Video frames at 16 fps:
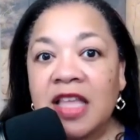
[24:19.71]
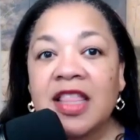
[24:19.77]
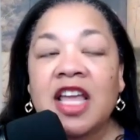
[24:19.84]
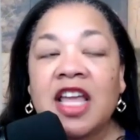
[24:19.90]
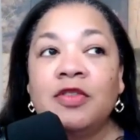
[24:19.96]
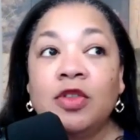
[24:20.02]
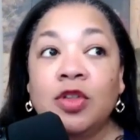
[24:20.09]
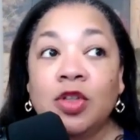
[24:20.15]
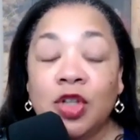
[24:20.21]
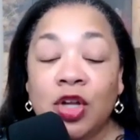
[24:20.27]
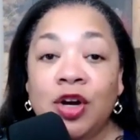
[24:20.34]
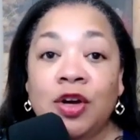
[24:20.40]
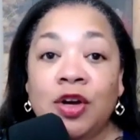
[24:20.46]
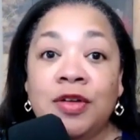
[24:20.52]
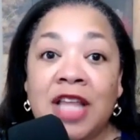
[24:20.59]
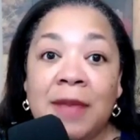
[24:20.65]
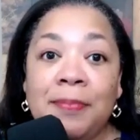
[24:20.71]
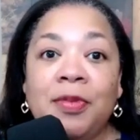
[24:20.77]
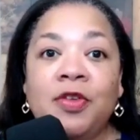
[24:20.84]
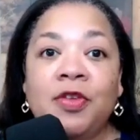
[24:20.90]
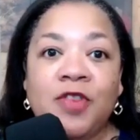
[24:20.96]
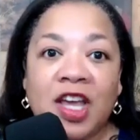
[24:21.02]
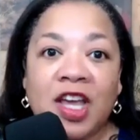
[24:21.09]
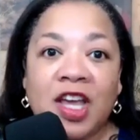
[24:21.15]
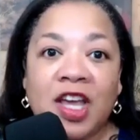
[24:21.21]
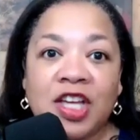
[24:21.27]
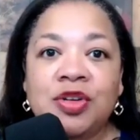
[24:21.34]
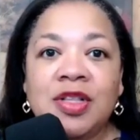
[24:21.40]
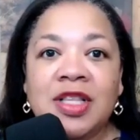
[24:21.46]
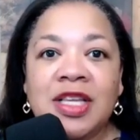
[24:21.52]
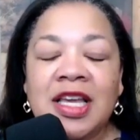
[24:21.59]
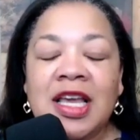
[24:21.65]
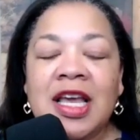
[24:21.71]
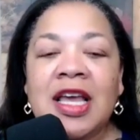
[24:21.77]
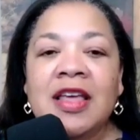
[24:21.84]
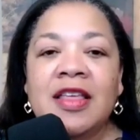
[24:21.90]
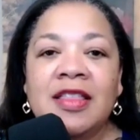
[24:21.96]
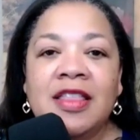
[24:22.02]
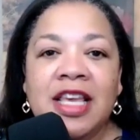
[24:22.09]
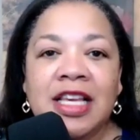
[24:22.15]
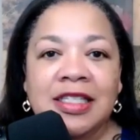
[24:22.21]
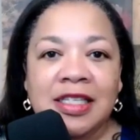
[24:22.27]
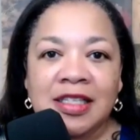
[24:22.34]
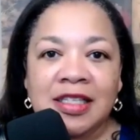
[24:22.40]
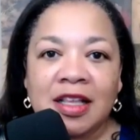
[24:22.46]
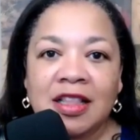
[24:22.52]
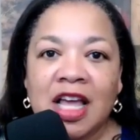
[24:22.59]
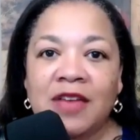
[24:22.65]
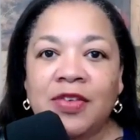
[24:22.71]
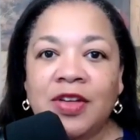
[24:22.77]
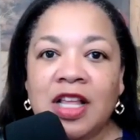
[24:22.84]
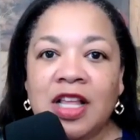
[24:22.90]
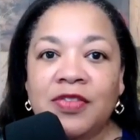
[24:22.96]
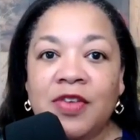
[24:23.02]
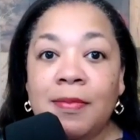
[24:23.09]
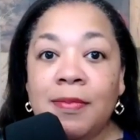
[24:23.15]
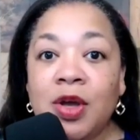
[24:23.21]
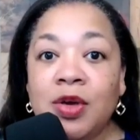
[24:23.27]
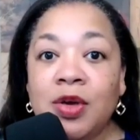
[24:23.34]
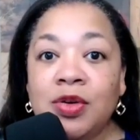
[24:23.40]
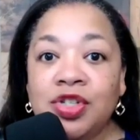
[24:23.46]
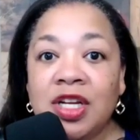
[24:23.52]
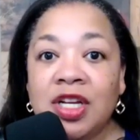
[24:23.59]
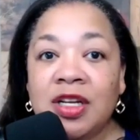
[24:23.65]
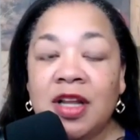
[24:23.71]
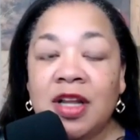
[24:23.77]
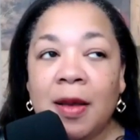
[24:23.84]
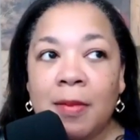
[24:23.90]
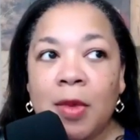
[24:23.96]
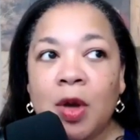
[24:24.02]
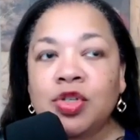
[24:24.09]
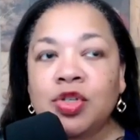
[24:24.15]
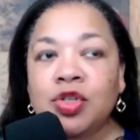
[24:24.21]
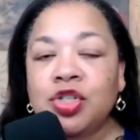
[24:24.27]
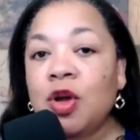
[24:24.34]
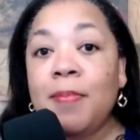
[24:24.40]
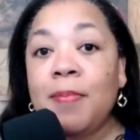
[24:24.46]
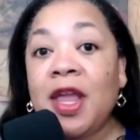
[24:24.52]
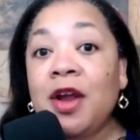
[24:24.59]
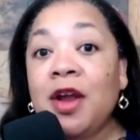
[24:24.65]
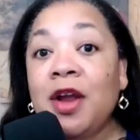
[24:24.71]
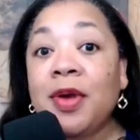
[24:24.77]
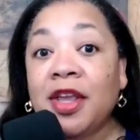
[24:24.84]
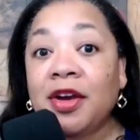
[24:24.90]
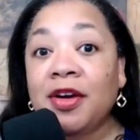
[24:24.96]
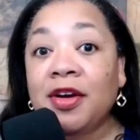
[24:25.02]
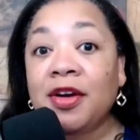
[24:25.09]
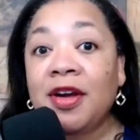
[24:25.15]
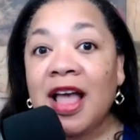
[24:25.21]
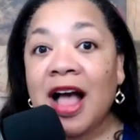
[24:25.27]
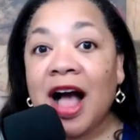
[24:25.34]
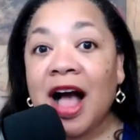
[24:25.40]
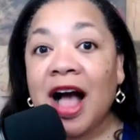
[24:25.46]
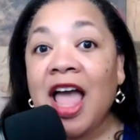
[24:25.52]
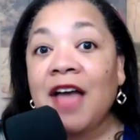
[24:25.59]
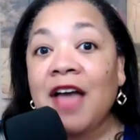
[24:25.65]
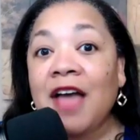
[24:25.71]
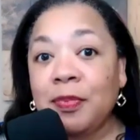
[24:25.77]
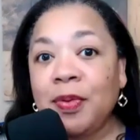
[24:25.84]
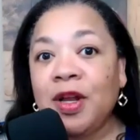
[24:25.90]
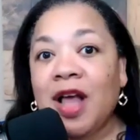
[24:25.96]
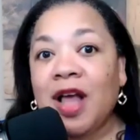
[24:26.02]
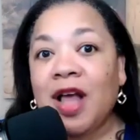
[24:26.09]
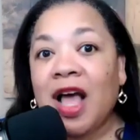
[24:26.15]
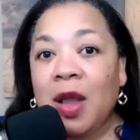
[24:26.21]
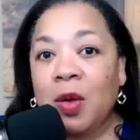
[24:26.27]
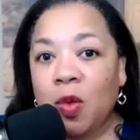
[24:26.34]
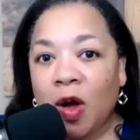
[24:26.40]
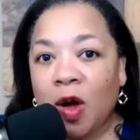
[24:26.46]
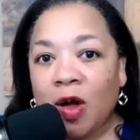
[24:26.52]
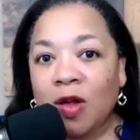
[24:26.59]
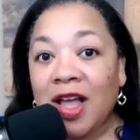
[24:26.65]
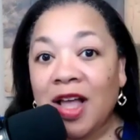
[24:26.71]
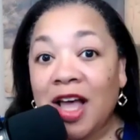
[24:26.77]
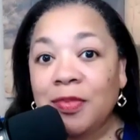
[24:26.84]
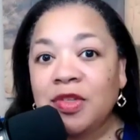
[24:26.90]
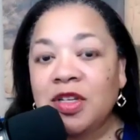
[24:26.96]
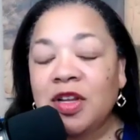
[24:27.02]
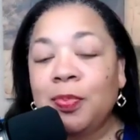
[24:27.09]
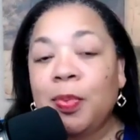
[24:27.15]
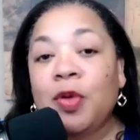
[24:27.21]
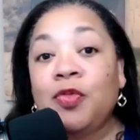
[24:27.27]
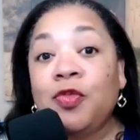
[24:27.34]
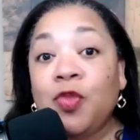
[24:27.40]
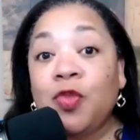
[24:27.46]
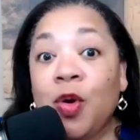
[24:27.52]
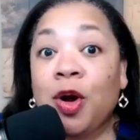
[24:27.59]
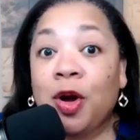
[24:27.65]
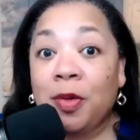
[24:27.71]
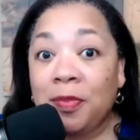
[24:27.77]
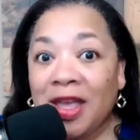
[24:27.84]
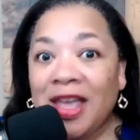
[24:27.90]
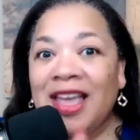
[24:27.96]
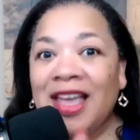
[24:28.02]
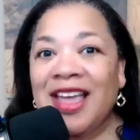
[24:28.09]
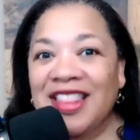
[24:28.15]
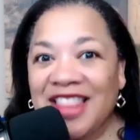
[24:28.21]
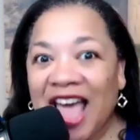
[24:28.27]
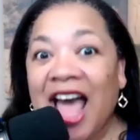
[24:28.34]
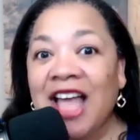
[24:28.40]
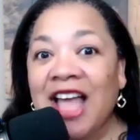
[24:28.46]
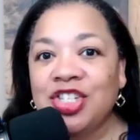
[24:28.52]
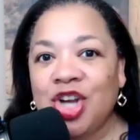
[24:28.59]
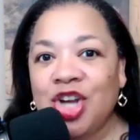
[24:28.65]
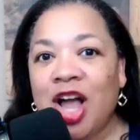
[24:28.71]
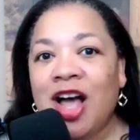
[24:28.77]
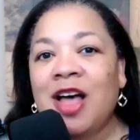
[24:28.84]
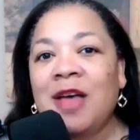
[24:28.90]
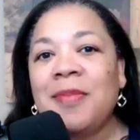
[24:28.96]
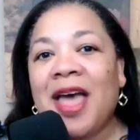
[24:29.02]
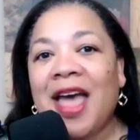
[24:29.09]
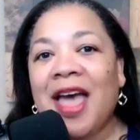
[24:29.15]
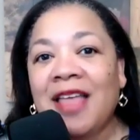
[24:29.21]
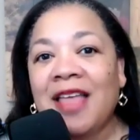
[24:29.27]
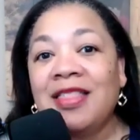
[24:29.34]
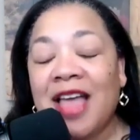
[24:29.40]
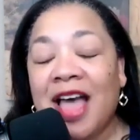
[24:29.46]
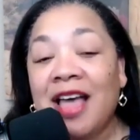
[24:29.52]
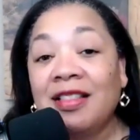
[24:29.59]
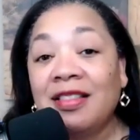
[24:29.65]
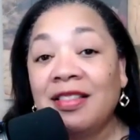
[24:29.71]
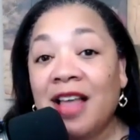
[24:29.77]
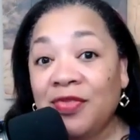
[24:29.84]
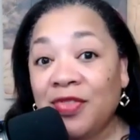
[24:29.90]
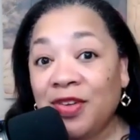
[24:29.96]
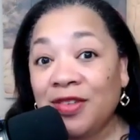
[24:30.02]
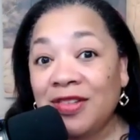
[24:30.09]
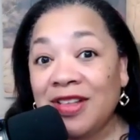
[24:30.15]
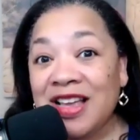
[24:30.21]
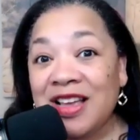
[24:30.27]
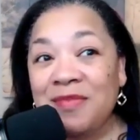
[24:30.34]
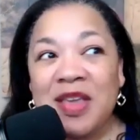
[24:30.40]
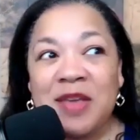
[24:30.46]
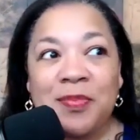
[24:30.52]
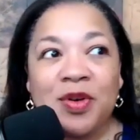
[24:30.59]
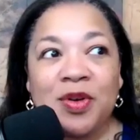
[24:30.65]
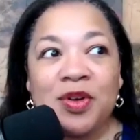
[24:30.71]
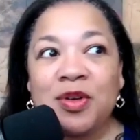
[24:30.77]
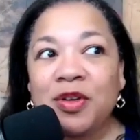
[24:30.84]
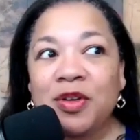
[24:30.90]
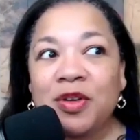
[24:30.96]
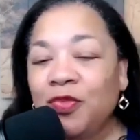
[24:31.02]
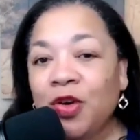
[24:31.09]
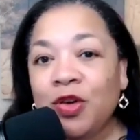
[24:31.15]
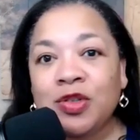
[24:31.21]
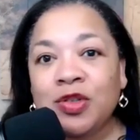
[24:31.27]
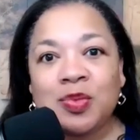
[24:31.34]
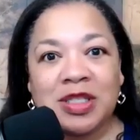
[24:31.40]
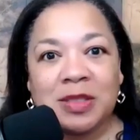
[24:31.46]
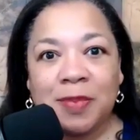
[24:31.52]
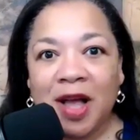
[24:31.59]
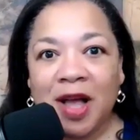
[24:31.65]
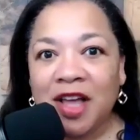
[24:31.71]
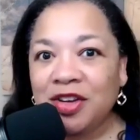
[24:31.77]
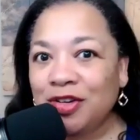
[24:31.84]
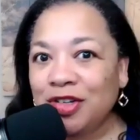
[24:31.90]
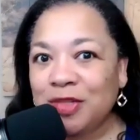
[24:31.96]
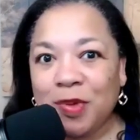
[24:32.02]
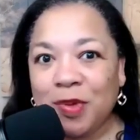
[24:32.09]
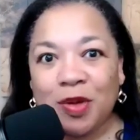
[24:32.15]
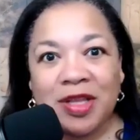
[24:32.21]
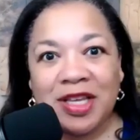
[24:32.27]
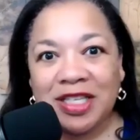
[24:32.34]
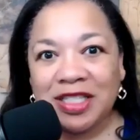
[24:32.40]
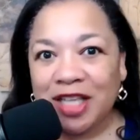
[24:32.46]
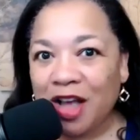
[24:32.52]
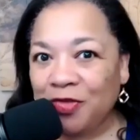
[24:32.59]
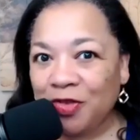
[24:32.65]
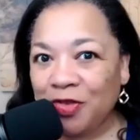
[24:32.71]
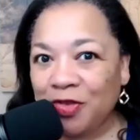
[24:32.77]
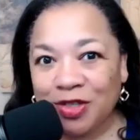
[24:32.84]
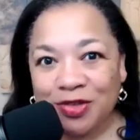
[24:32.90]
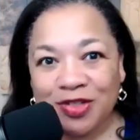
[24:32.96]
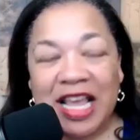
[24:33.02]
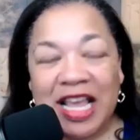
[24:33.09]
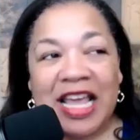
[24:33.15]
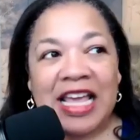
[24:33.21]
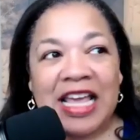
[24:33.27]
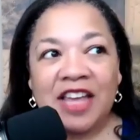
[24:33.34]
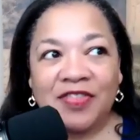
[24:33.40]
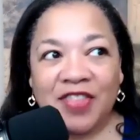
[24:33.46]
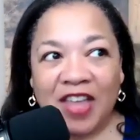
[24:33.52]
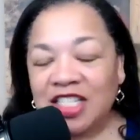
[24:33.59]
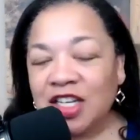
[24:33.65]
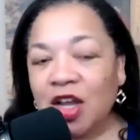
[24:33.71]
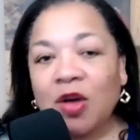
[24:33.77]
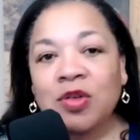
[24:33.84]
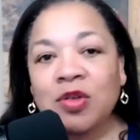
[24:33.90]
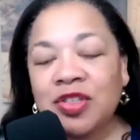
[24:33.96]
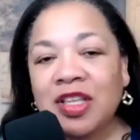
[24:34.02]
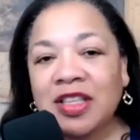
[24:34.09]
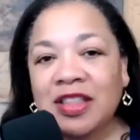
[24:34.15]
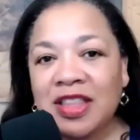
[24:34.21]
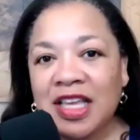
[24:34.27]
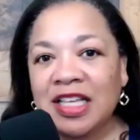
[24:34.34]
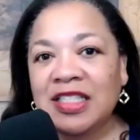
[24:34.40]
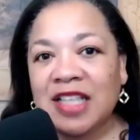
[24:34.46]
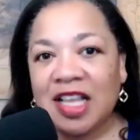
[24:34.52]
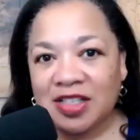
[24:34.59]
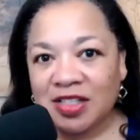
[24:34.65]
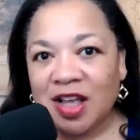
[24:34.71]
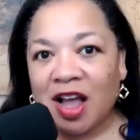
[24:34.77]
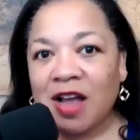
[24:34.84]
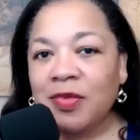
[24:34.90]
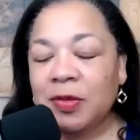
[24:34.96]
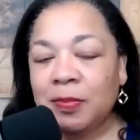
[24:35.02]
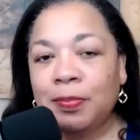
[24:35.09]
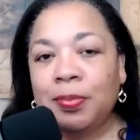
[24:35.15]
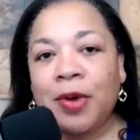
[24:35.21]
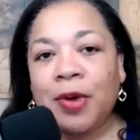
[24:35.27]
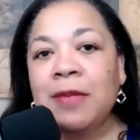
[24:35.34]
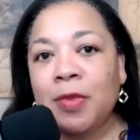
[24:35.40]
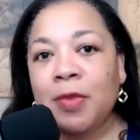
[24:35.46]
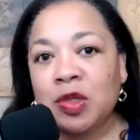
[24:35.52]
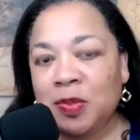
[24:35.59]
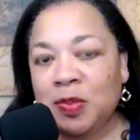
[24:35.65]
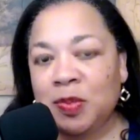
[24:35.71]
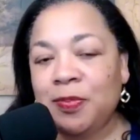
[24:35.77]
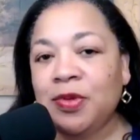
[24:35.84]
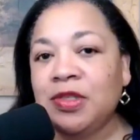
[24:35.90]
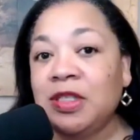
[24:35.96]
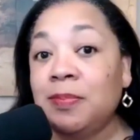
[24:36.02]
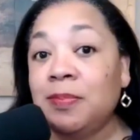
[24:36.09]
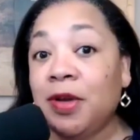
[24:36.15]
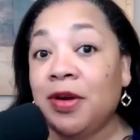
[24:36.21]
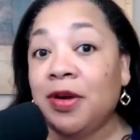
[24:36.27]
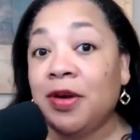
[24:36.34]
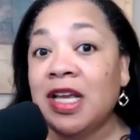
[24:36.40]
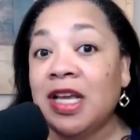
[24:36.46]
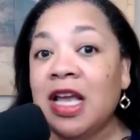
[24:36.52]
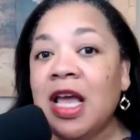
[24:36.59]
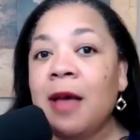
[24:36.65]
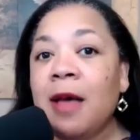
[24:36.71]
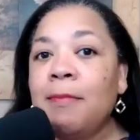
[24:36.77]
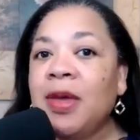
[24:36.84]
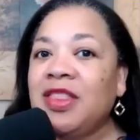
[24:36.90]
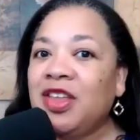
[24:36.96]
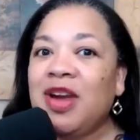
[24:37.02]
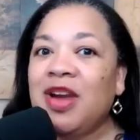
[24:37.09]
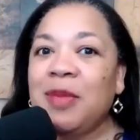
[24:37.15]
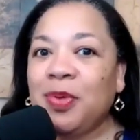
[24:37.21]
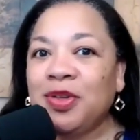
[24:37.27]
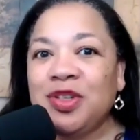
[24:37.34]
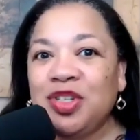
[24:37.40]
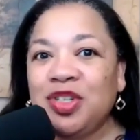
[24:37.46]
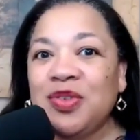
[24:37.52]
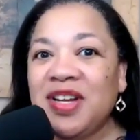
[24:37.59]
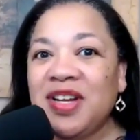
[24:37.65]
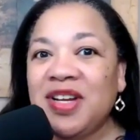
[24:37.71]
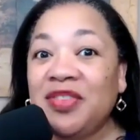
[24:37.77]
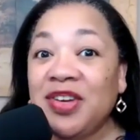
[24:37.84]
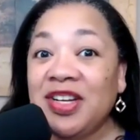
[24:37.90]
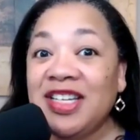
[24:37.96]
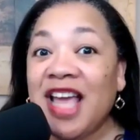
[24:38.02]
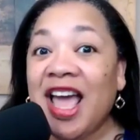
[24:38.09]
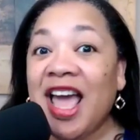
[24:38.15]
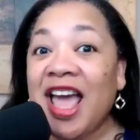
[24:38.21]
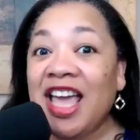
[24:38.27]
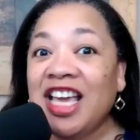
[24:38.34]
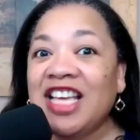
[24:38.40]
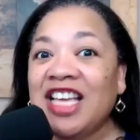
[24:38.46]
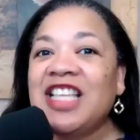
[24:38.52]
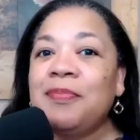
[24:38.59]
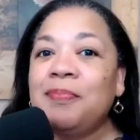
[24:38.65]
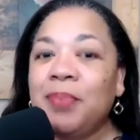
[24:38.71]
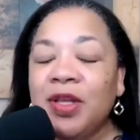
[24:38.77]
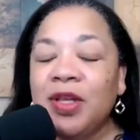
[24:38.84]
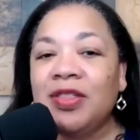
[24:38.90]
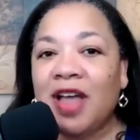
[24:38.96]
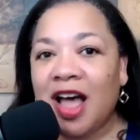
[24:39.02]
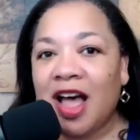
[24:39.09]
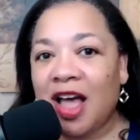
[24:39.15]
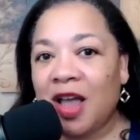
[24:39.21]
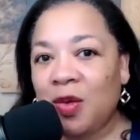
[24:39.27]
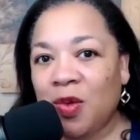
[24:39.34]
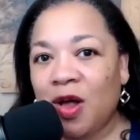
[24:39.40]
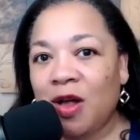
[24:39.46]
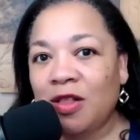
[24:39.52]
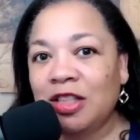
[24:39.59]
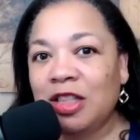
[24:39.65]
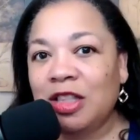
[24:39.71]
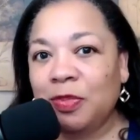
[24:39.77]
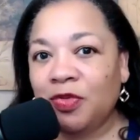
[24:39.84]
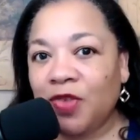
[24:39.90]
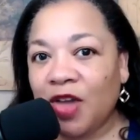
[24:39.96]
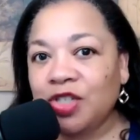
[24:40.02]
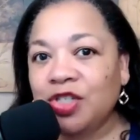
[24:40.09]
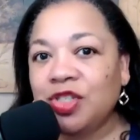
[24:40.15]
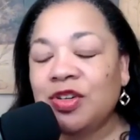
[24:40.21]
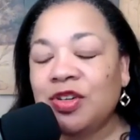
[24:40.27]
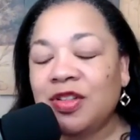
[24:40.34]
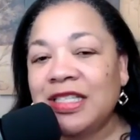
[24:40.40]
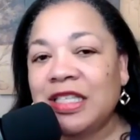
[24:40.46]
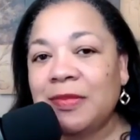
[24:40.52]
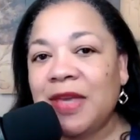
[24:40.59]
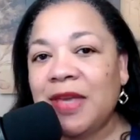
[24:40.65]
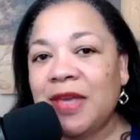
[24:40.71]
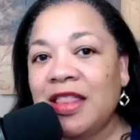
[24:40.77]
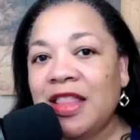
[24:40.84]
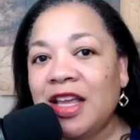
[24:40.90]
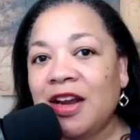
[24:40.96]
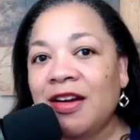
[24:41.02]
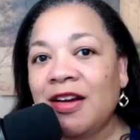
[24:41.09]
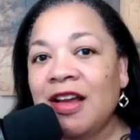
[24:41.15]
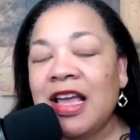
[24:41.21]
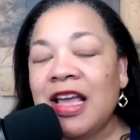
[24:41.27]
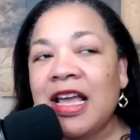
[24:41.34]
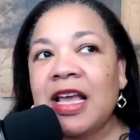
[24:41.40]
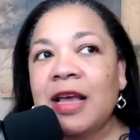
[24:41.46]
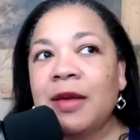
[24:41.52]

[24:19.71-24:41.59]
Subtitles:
They have learned that professionally, this is a level of emotional barrier. I have to put a high wall up to perform that job at that level. people who are first responders, police officers. If they told you the things they saw, it would break most people's spirit. But they're able to do it every day because they put the high wall of the professionalism in there.